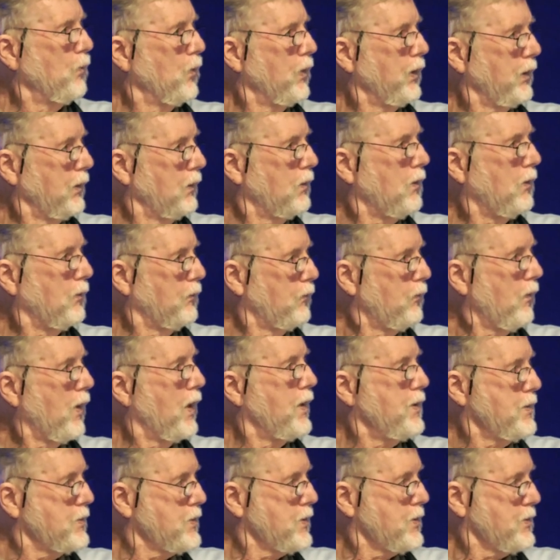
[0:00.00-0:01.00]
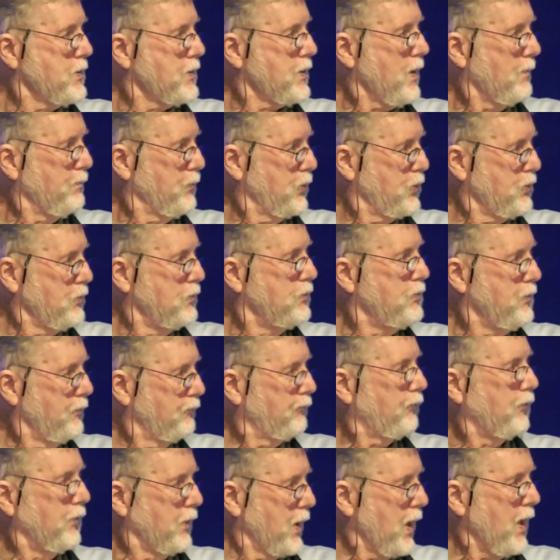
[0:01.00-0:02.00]
when God raises up two
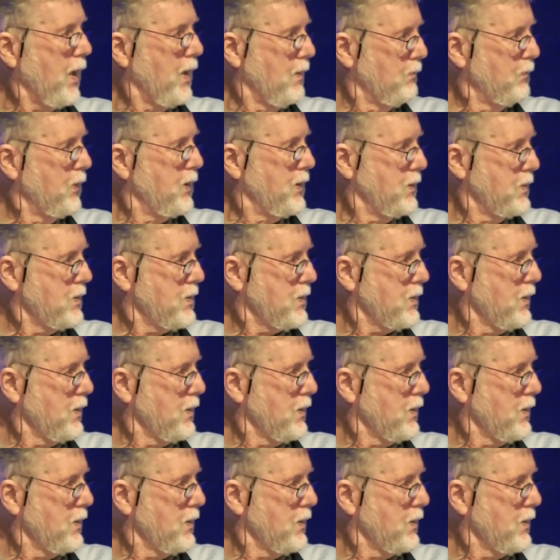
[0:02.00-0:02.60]
different armies.